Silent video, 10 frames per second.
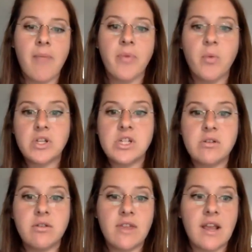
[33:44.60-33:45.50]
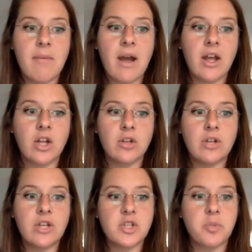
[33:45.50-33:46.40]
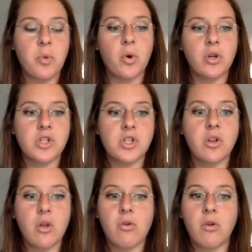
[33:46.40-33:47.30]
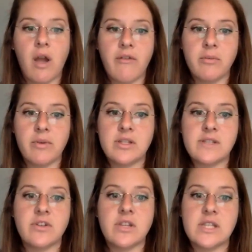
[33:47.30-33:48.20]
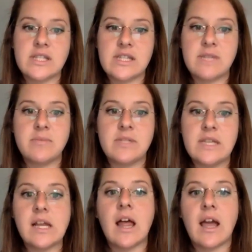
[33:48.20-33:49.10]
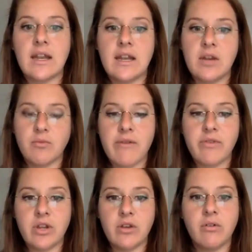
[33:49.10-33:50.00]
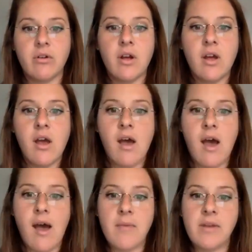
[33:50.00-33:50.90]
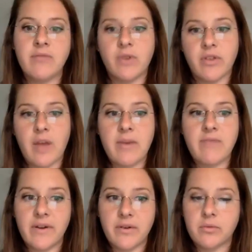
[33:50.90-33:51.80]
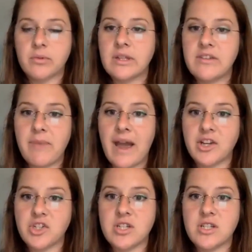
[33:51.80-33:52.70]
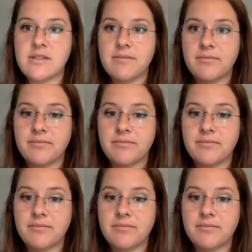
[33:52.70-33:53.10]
What do you think about including support to local governments for the steep decline in revenue in forthcoming federal relief packages?